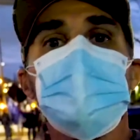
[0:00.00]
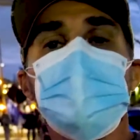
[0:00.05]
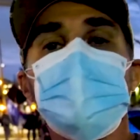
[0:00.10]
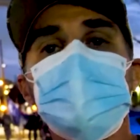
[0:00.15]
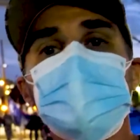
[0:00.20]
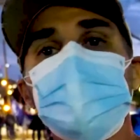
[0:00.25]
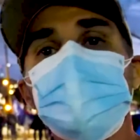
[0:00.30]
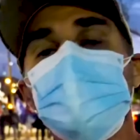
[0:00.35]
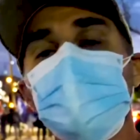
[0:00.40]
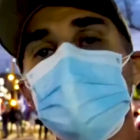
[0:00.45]

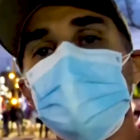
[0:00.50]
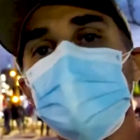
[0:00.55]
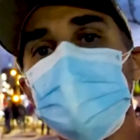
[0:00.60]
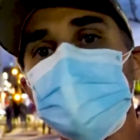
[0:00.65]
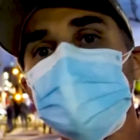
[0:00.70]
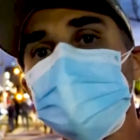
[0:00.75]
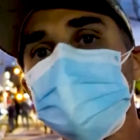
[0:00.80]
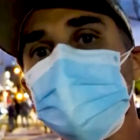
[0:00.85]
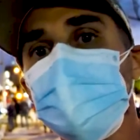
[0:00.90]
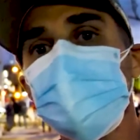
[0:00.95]
I will vote
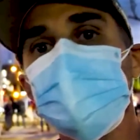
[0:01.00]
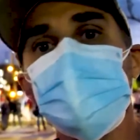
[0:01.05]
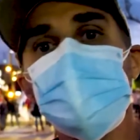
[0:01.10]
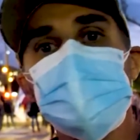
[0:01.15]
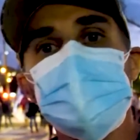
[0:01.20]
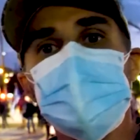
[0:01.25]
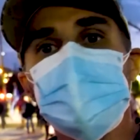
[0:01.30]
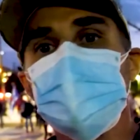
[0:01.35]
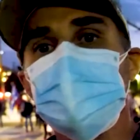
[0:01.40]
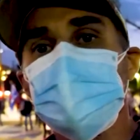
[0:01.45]
for Trump
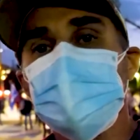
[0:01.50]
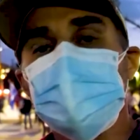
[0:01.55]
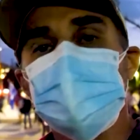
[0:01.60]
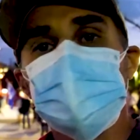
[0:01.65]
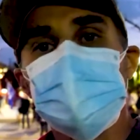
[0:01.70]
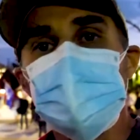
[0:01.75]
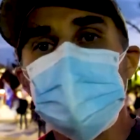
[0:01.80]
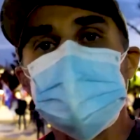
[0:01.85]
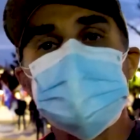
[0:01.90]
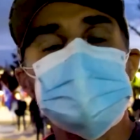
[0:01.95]

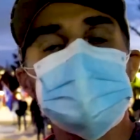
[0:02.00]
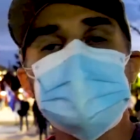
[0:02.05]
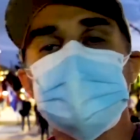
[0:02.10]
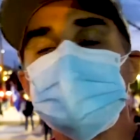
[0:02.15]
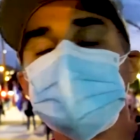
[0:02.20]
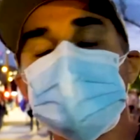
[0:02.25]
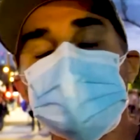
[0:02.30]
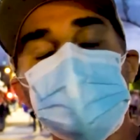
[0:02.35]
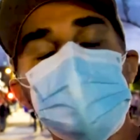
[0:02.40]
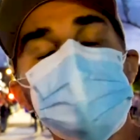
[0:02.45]
and
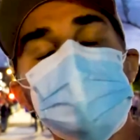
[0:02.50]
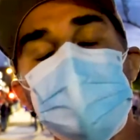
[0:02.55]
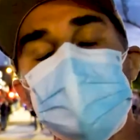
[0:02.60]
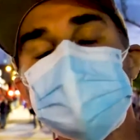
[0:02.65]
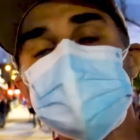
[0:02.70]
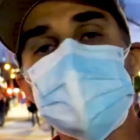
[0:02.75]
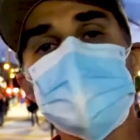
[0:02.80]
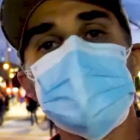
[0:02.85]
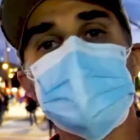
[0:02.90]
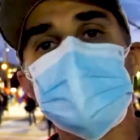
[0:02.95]
until
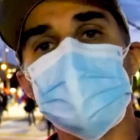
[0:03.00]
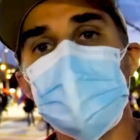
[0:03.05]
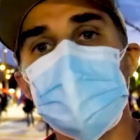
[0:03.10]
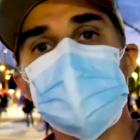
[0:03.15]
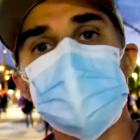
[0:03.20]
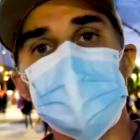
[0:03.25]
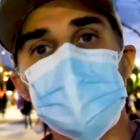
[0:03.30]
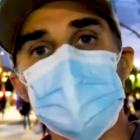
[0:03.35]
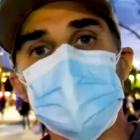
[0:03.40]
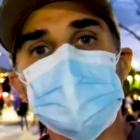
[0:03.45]
my
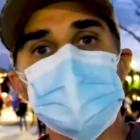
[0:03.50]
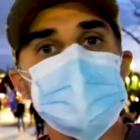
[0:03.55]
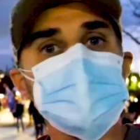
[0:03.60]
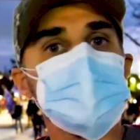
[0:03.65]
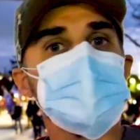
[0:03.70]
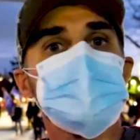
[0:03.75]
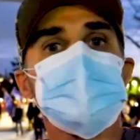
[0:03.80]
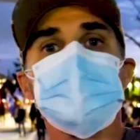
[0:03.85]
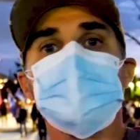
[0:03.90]
Democrat Party